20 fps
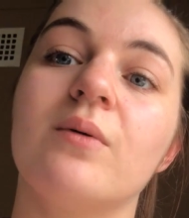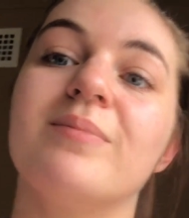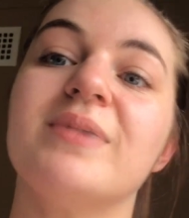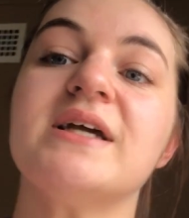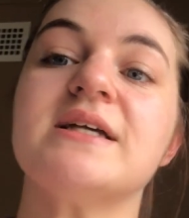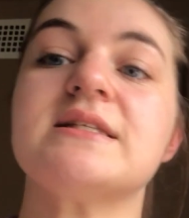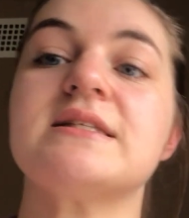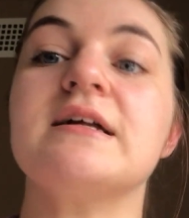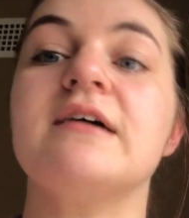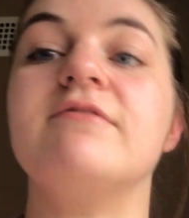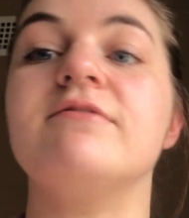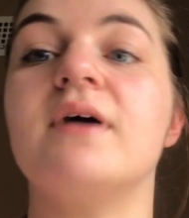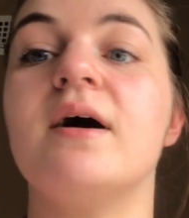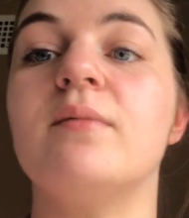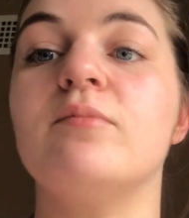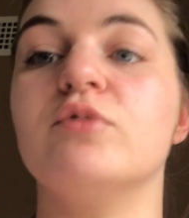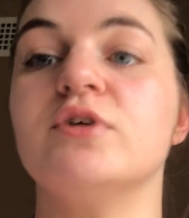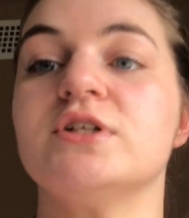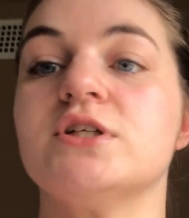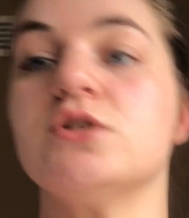or pick stuff
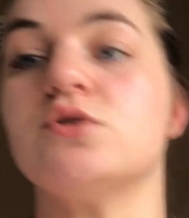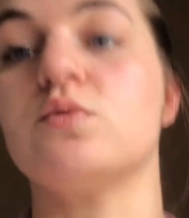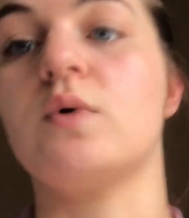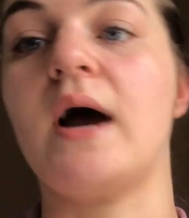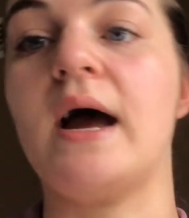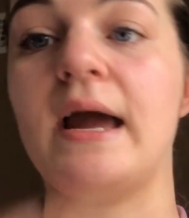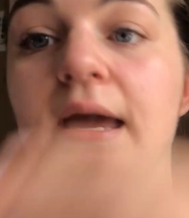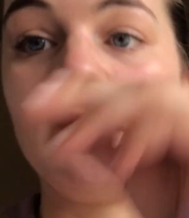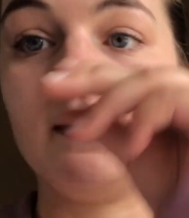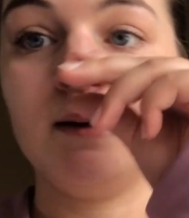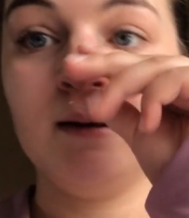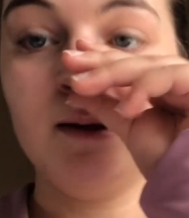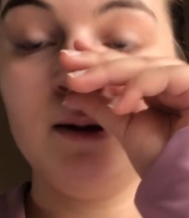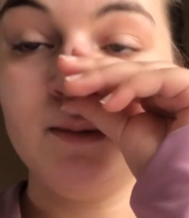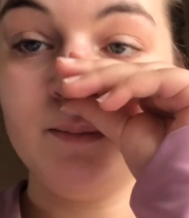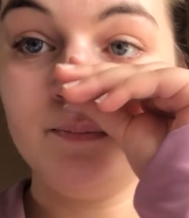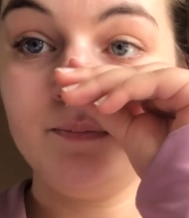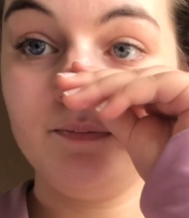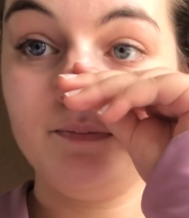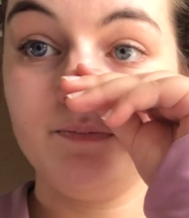up, which is why
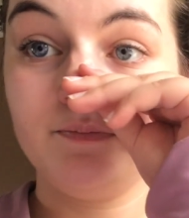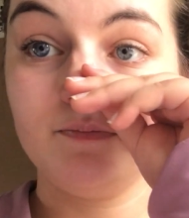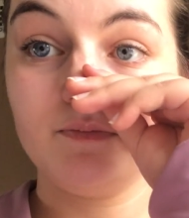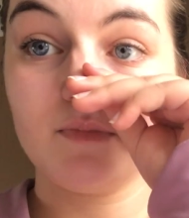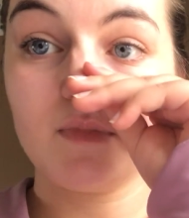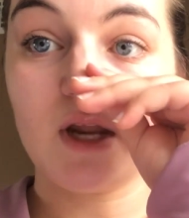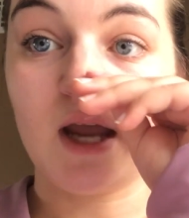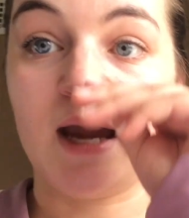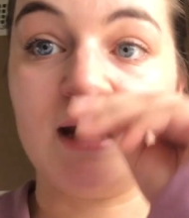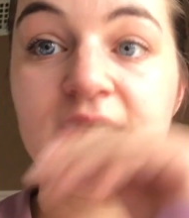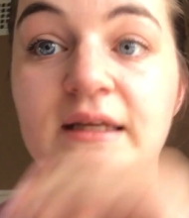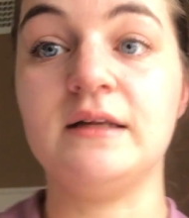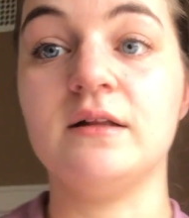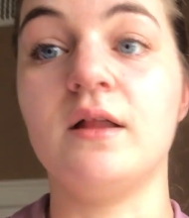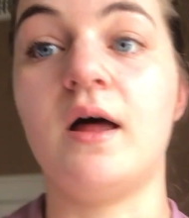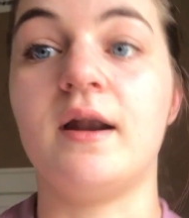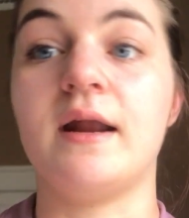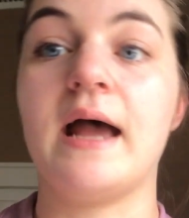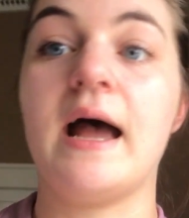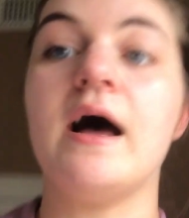I need a
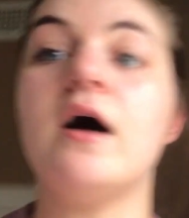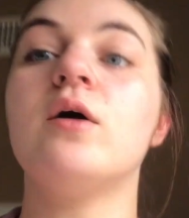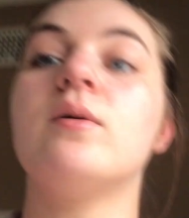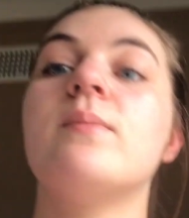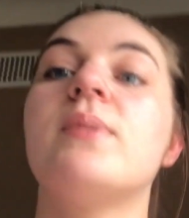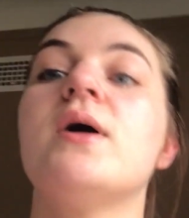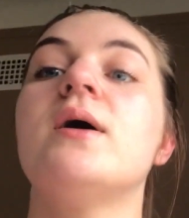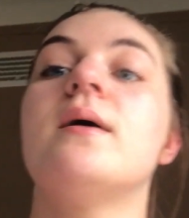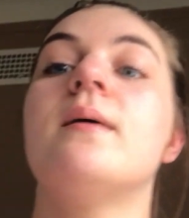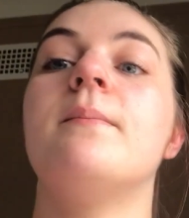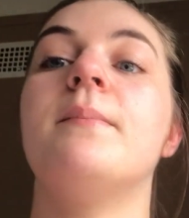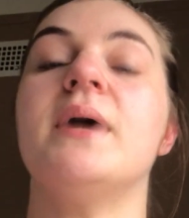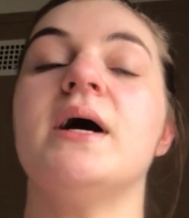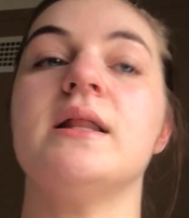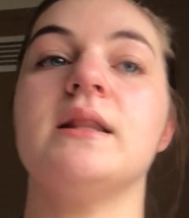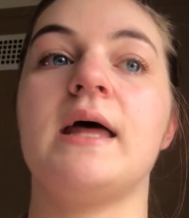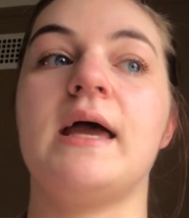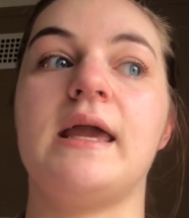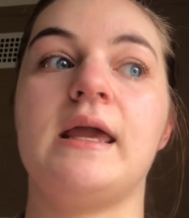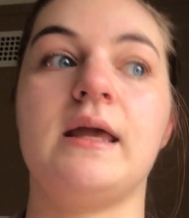lot of help.
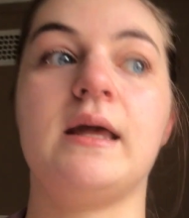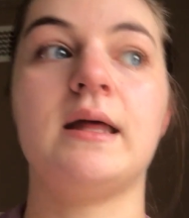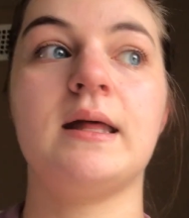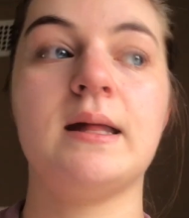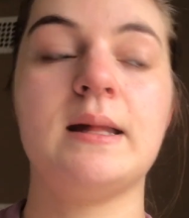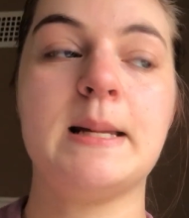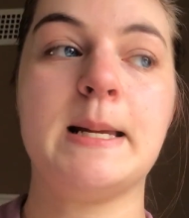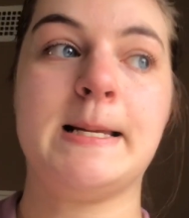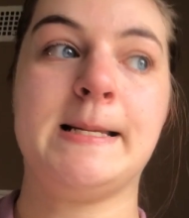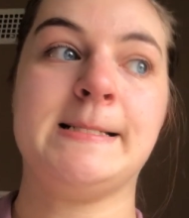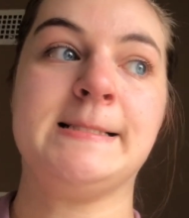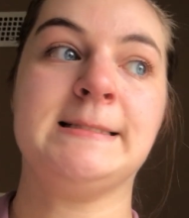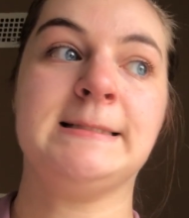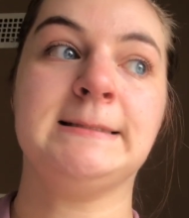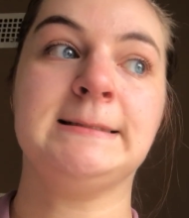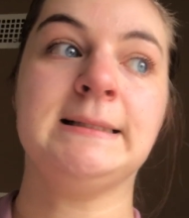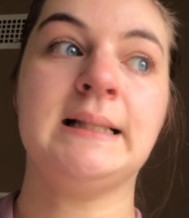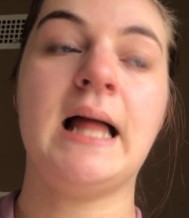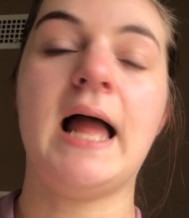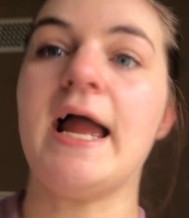But like,
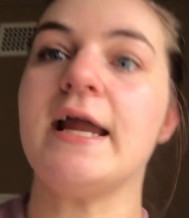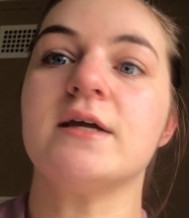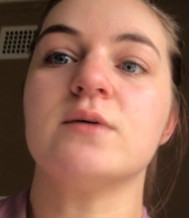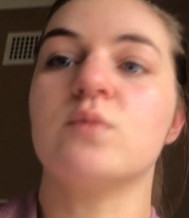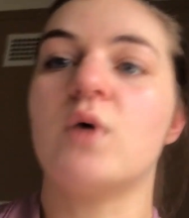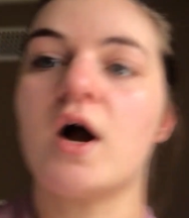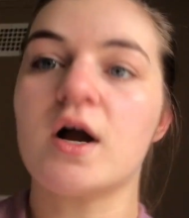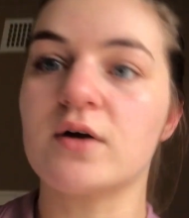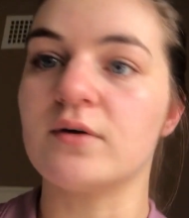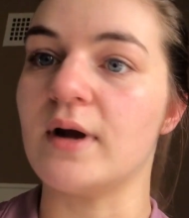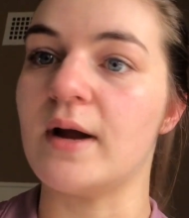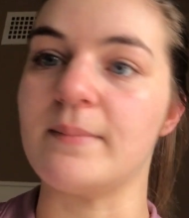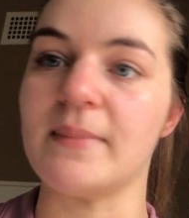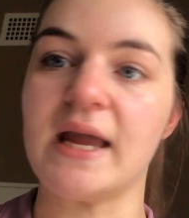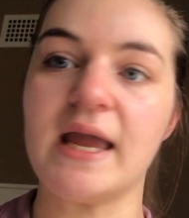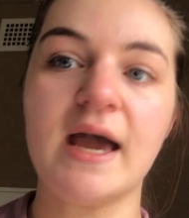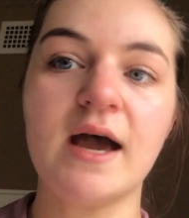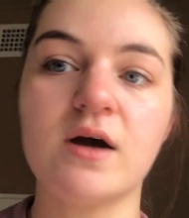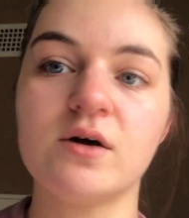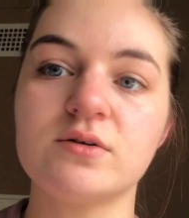I can walk around
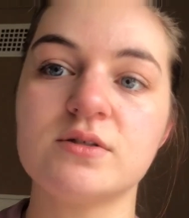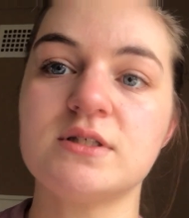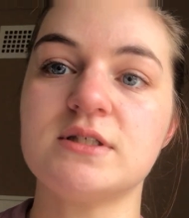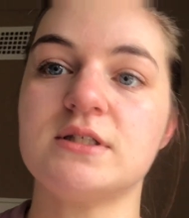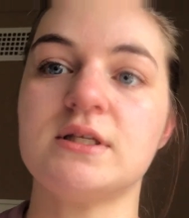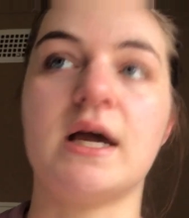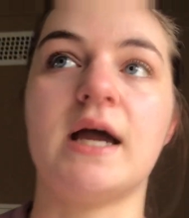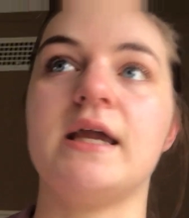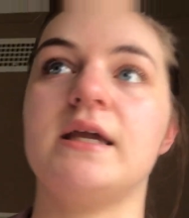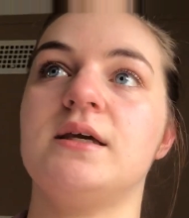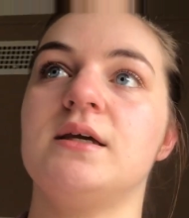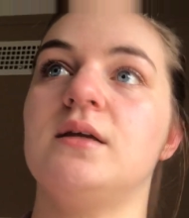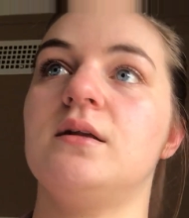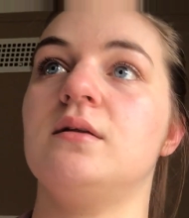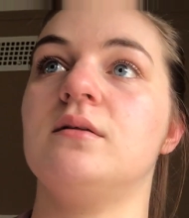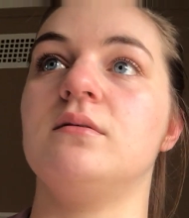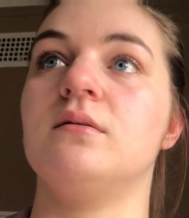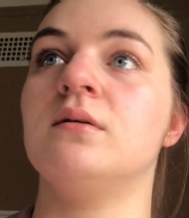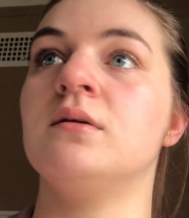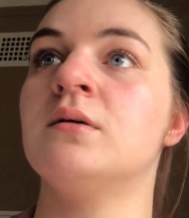my house.
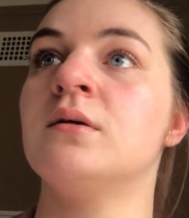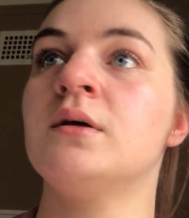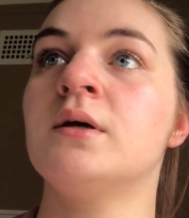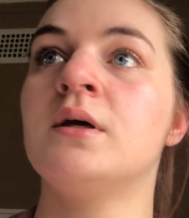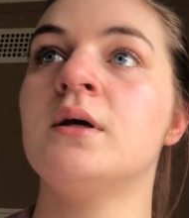I'm